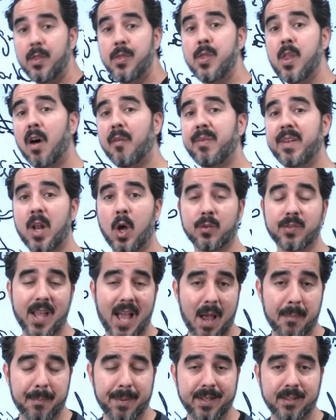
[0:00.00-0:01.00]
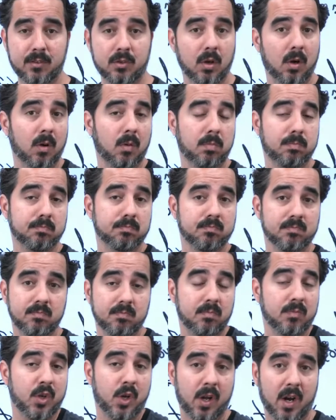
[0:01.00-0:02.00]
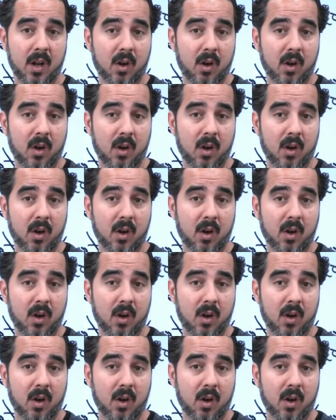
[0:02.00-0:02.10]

Nothing else happens. So you're